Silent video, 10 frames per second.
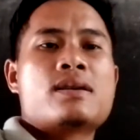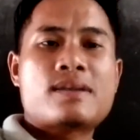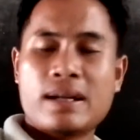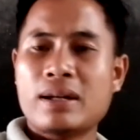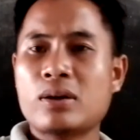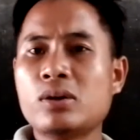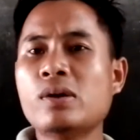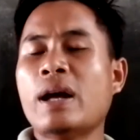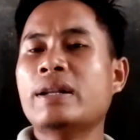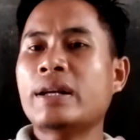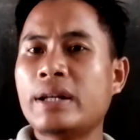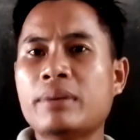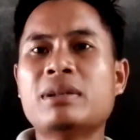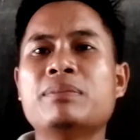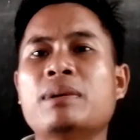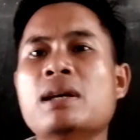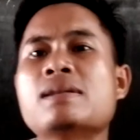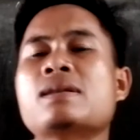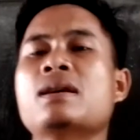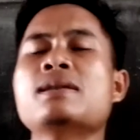Sindhu, and they named the
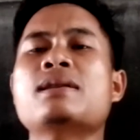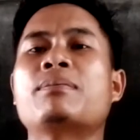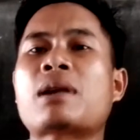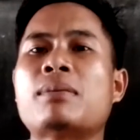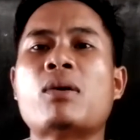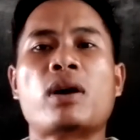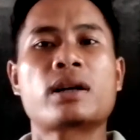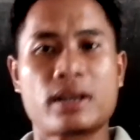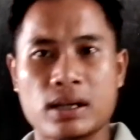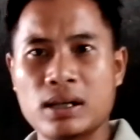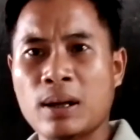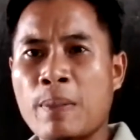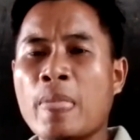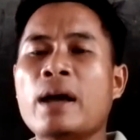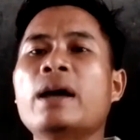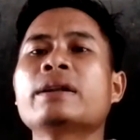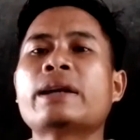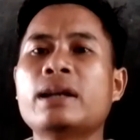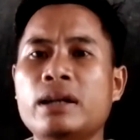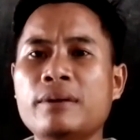place as Brahmavarta.
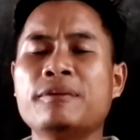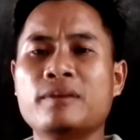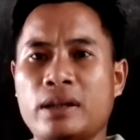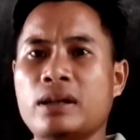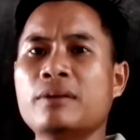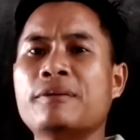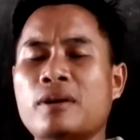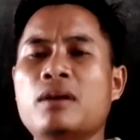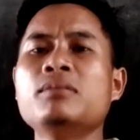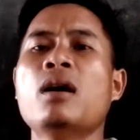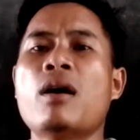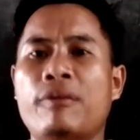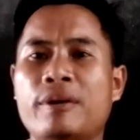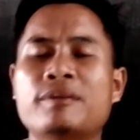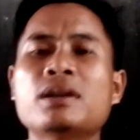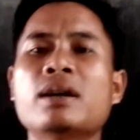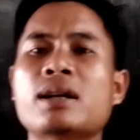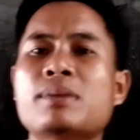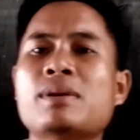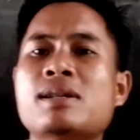And they lived there from
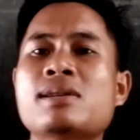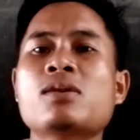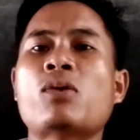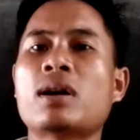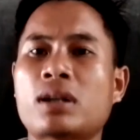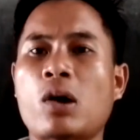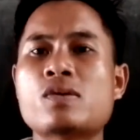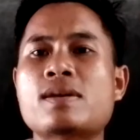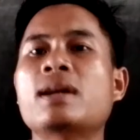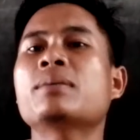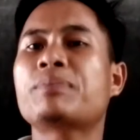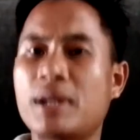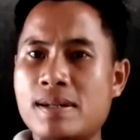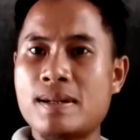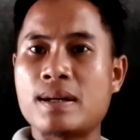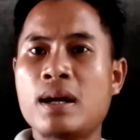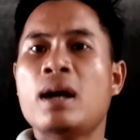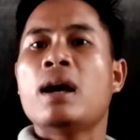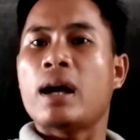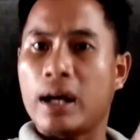1500 BC to 1000
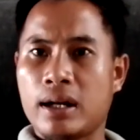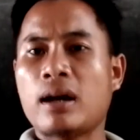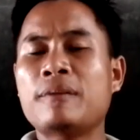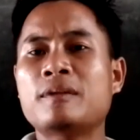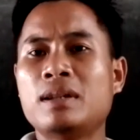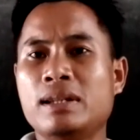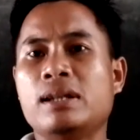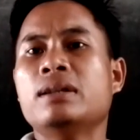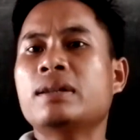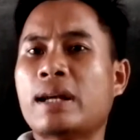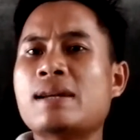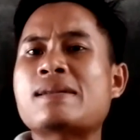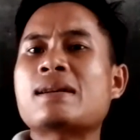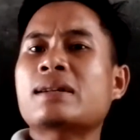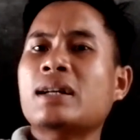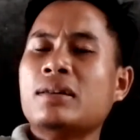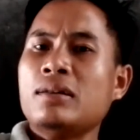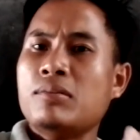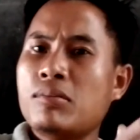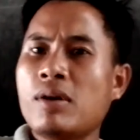BC. And after that, they started
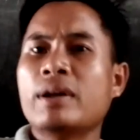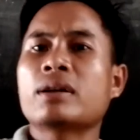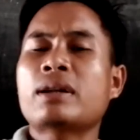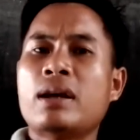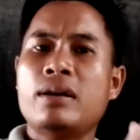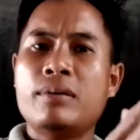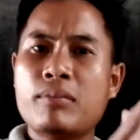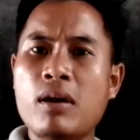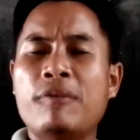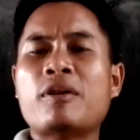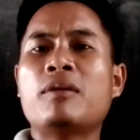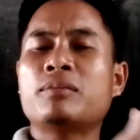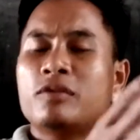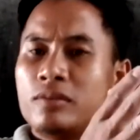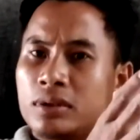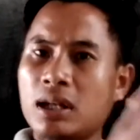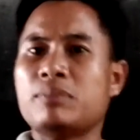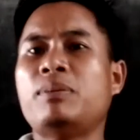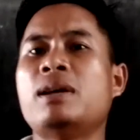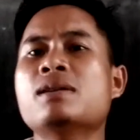moving. They moved from
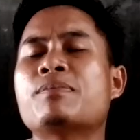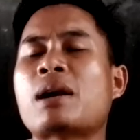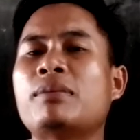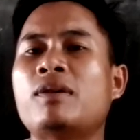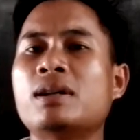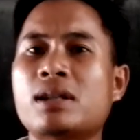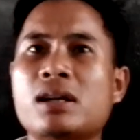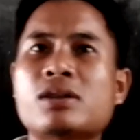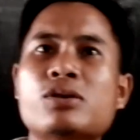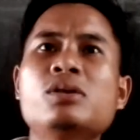that place, Brahmavarta